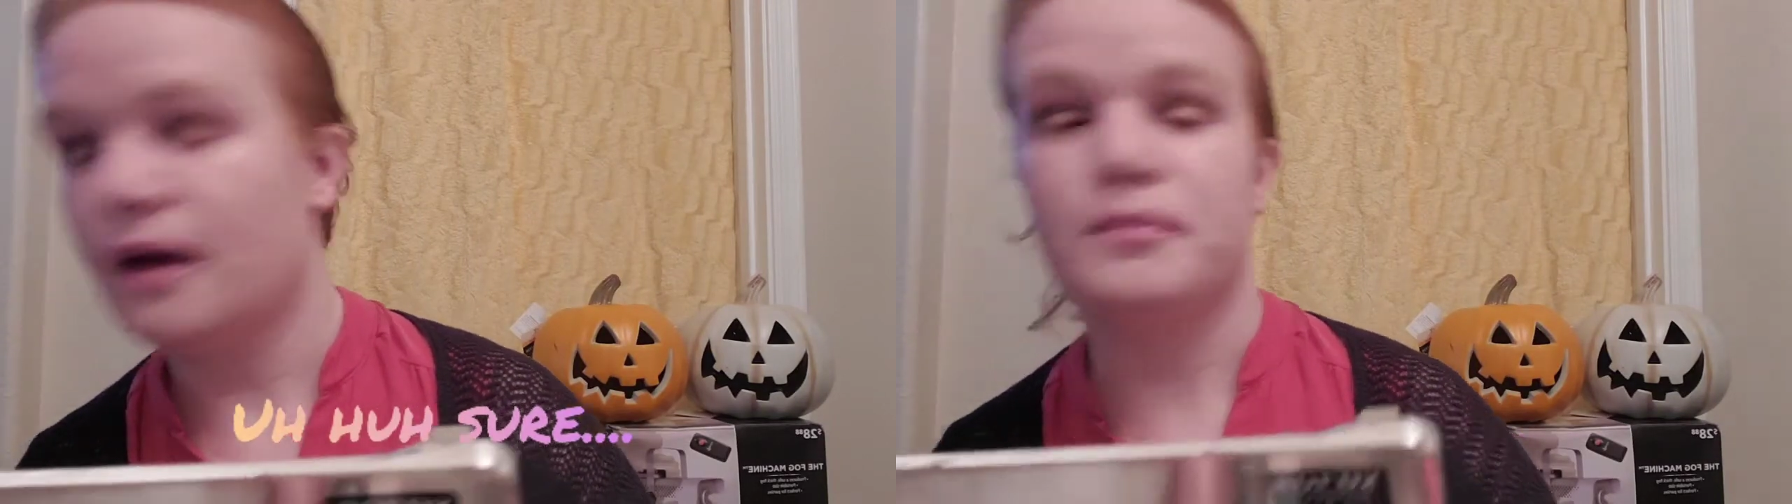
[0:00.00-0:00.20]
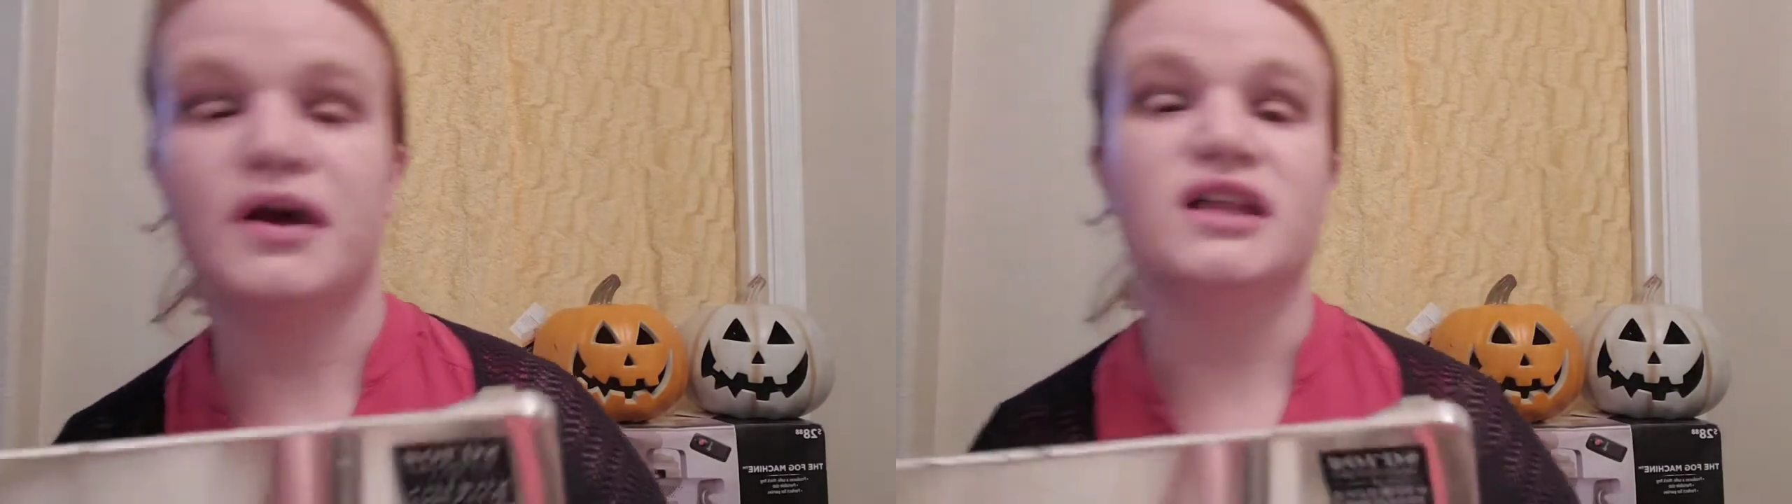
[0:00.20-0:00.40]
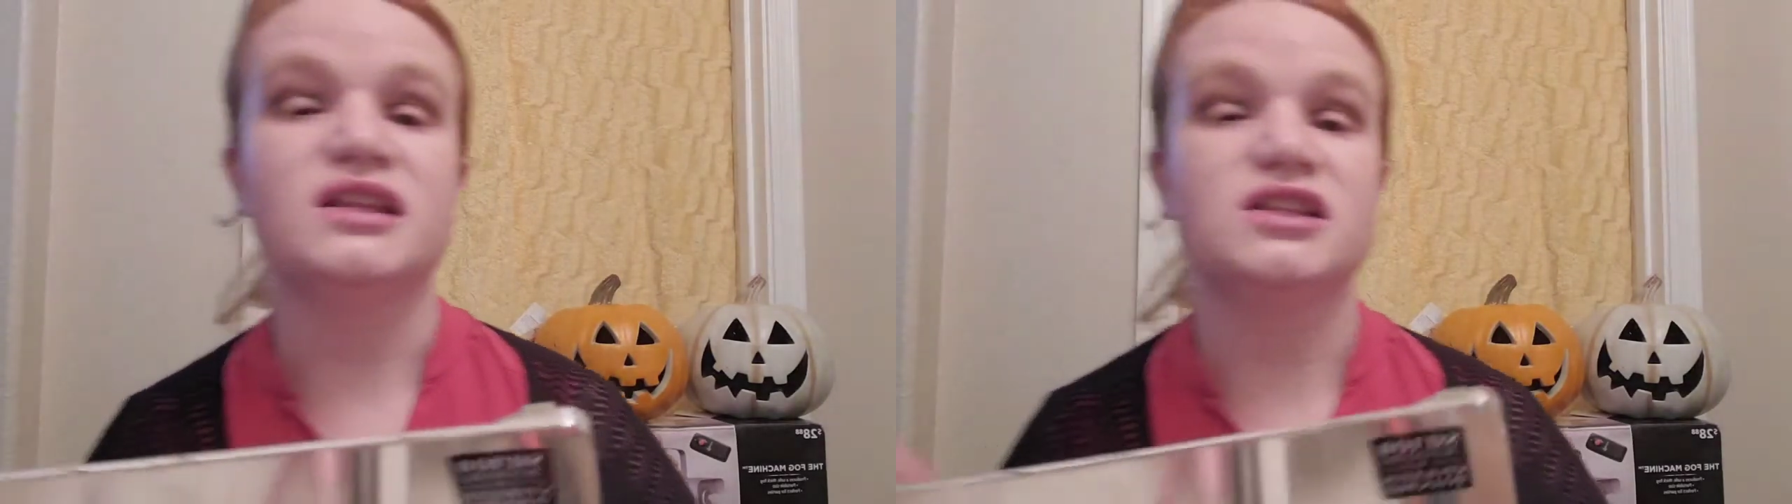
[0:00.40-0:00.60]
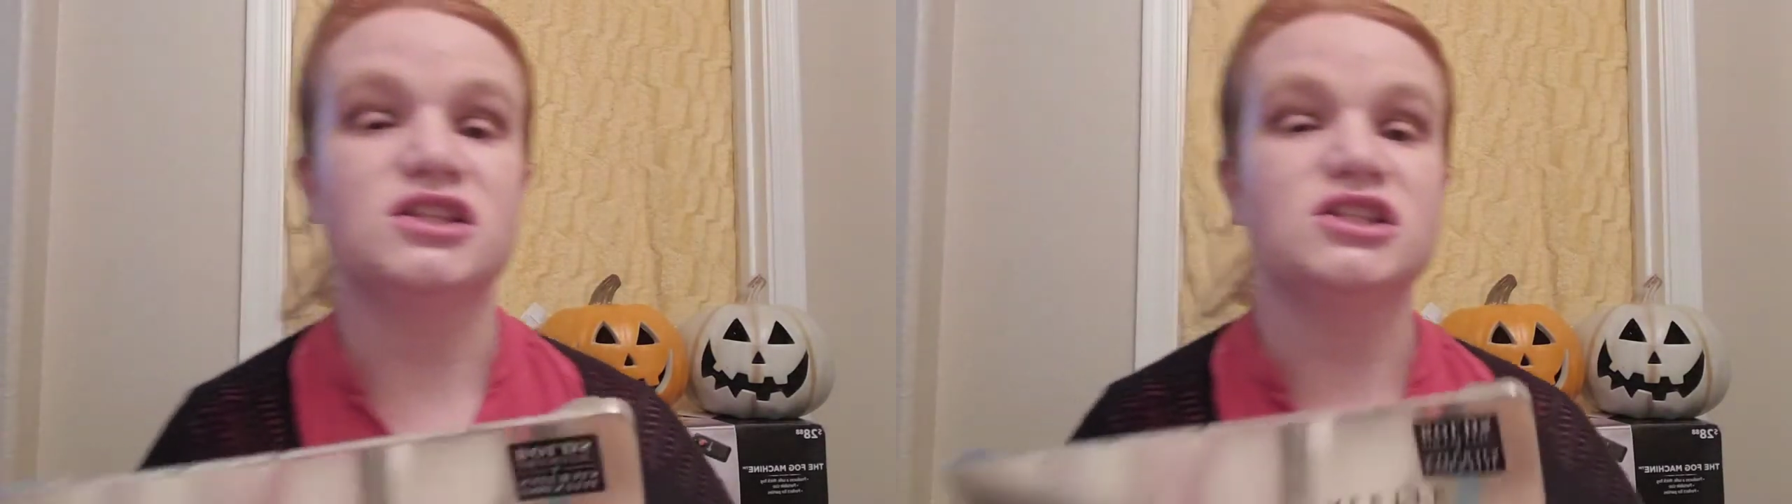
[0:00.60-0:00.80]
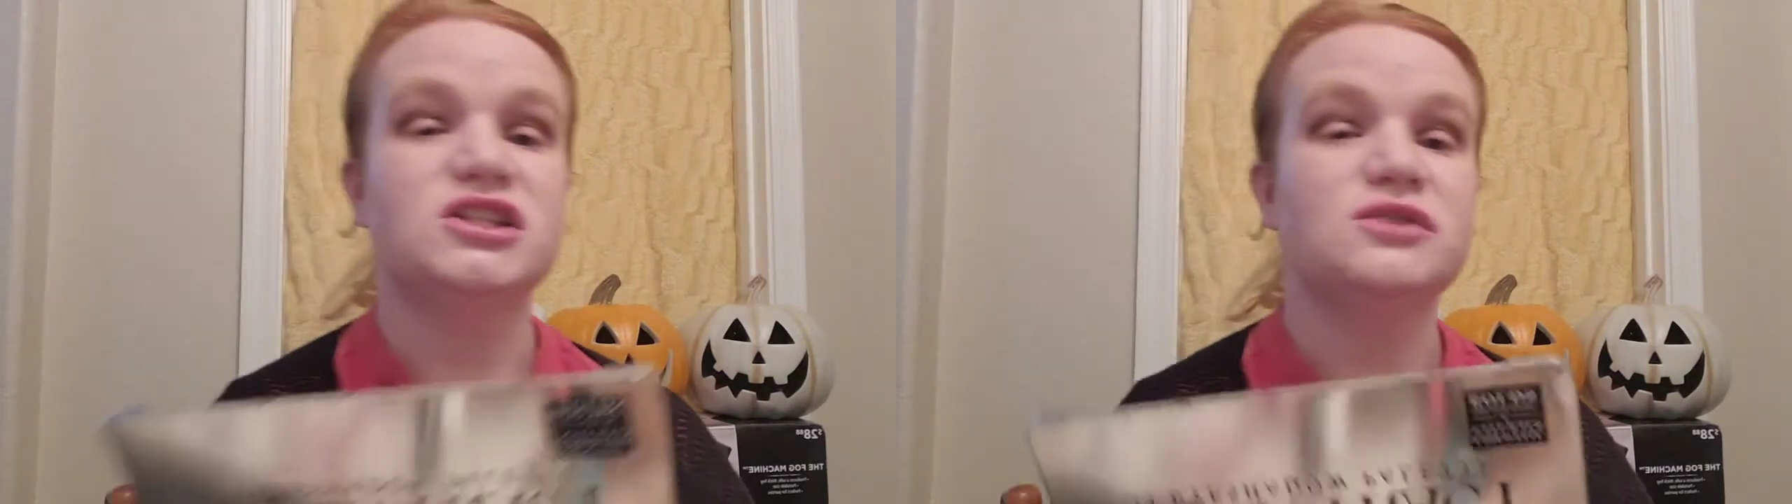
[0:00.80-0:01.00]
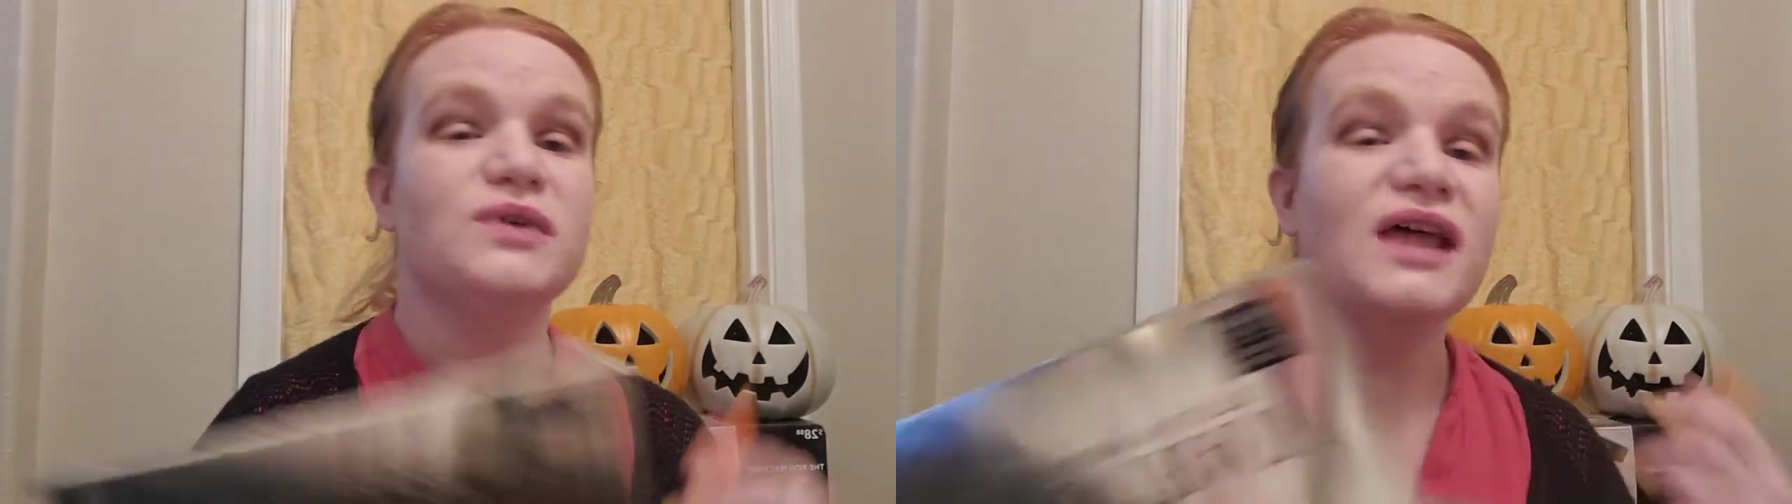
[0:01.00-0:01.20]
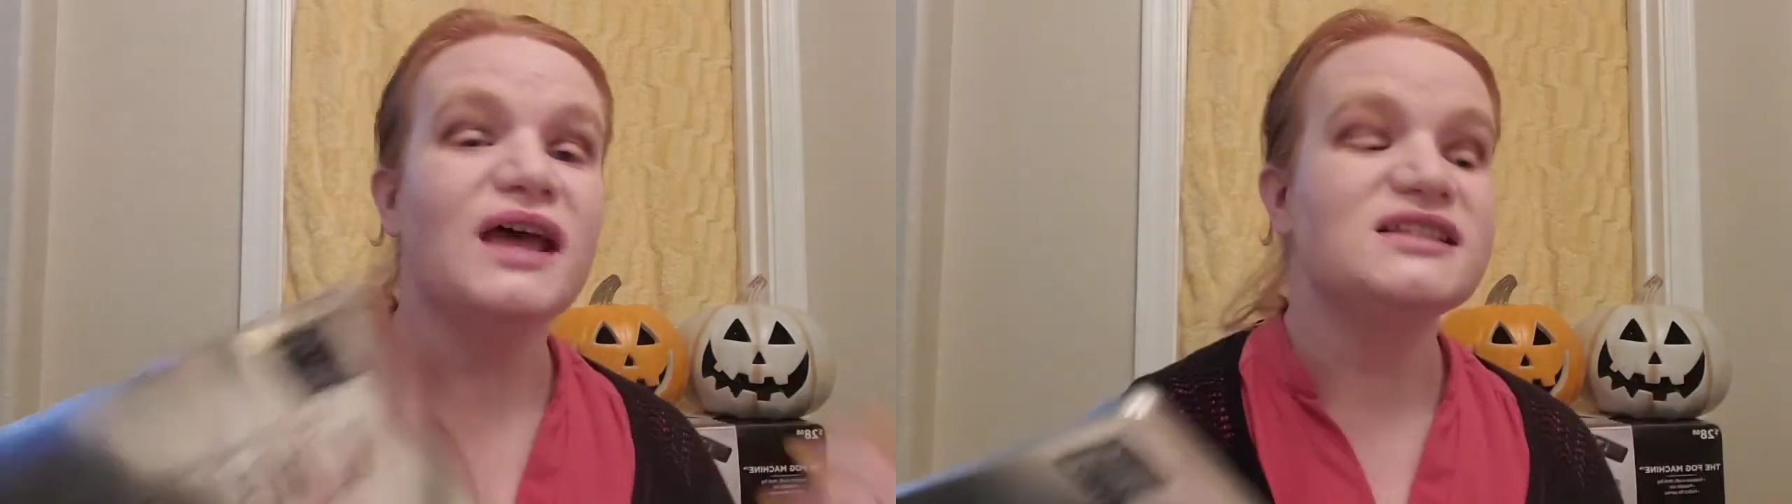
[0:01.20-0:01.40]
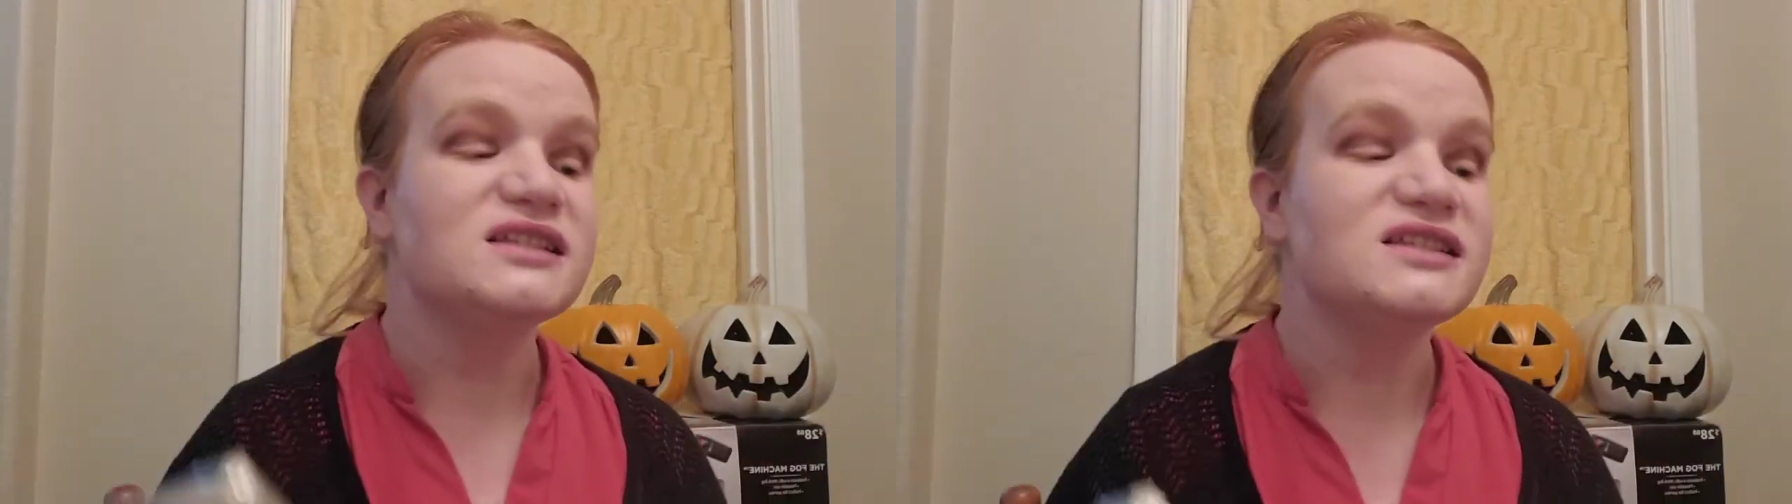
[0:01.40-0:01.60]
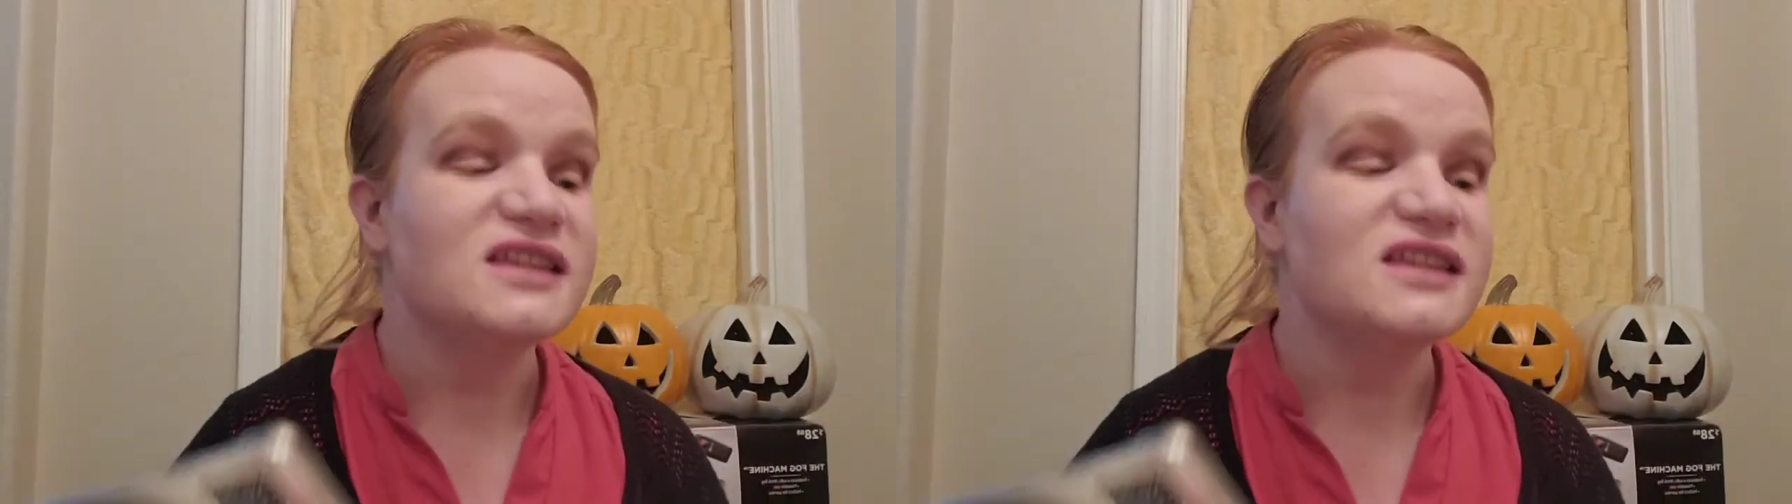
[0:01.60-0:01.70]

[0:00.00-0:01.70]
But she realizes